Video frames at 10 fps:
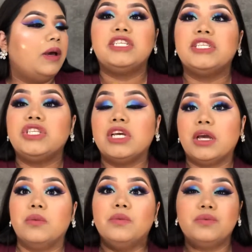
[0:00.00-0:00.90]
I just took
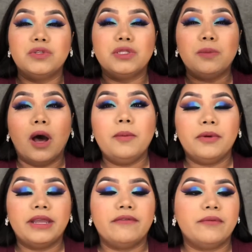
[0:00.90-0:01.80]
a small
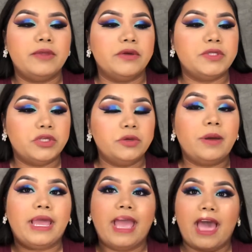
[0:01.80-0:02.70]
break from
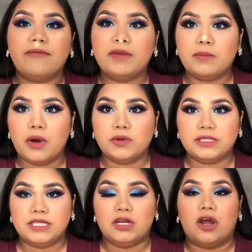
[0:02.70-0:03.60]
YouTube. I have been
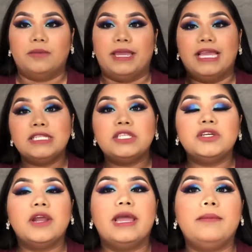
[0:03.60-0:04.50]
posting on my
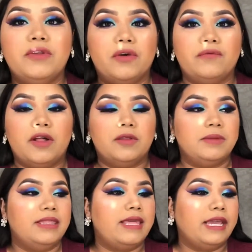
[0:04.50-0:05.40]
Instagram. If you don't follow
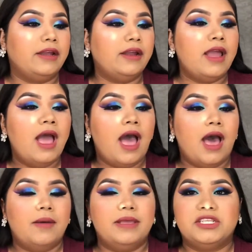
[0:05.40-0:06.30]
me there,
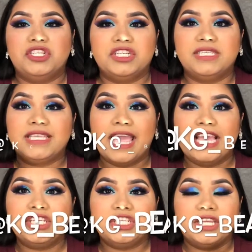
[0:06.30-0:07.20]
um, it's just
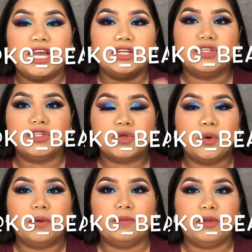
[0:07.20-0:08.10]
KG
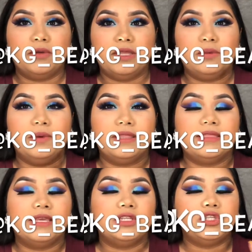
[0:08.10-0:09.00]
underscore beauty with
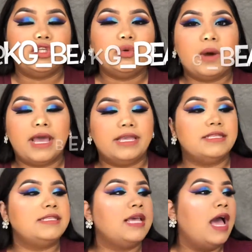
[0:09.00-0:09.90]
two
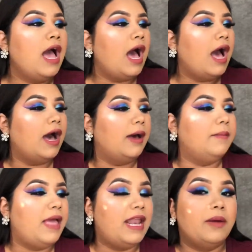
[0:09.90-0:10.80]
Y's.
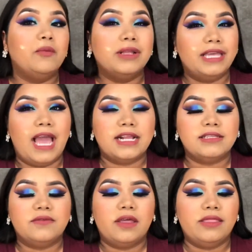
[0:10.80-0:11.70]
Um, and I'm really
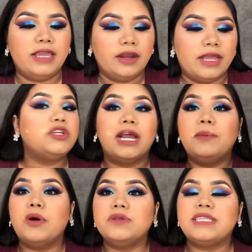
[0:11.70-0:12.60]
active on there. I try
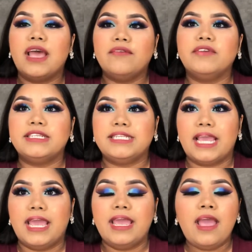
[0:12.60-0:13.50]
to post every
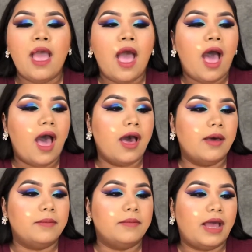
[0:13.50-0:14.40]
day.
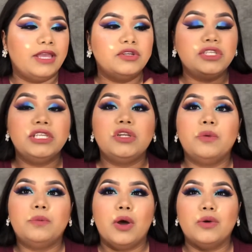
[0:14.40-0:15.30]
Um, I usually
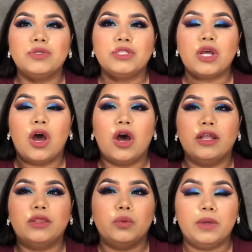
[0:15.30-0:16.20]
don't post
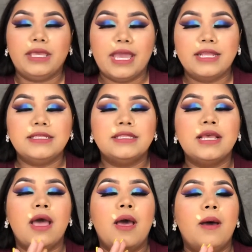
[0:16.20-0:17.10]
on the
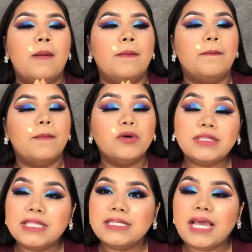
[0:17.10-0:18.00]
weekends
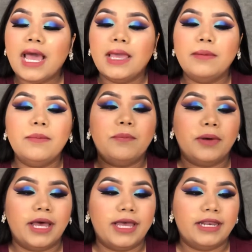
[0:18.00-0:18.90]
most of the time,
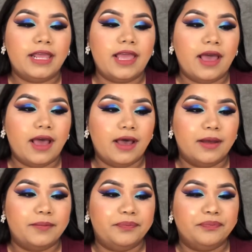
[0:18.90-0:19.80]
but
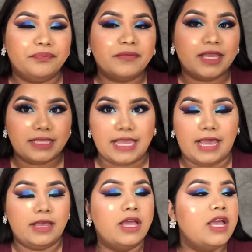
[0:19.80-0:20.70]
um,
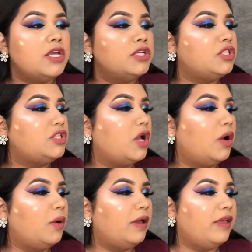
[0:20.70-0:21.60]
yeah.
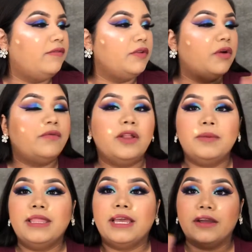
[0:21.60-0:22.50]
So if you don't follow
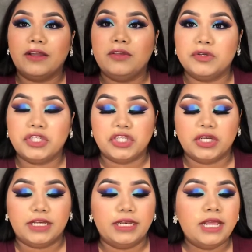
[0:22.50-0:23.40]
me there, you
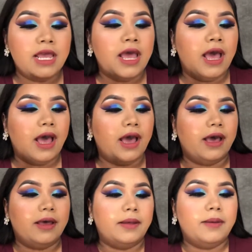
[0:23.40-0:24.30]
should.
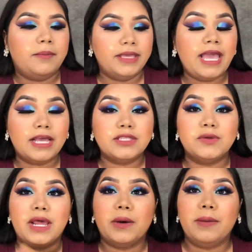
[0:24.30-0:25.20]
Uh, but yeah,
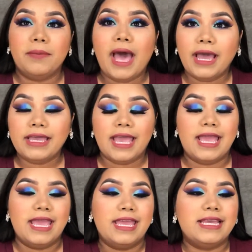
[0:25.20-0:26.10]
so now I'm
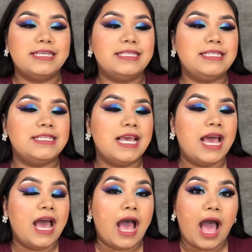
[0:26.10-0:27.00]
back and
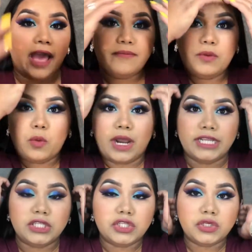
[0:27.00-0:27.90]
I've been
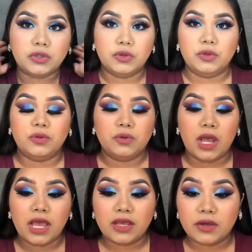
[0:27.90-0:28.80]
wanting to
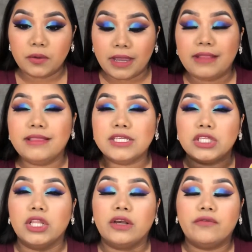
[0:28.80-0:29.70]
create
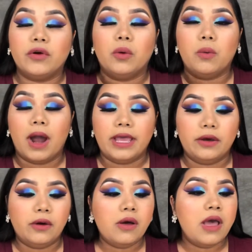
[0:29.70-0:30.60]
this look for a
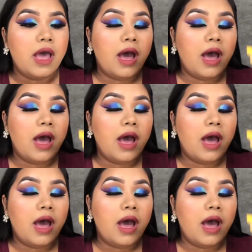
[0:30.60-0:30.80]
while.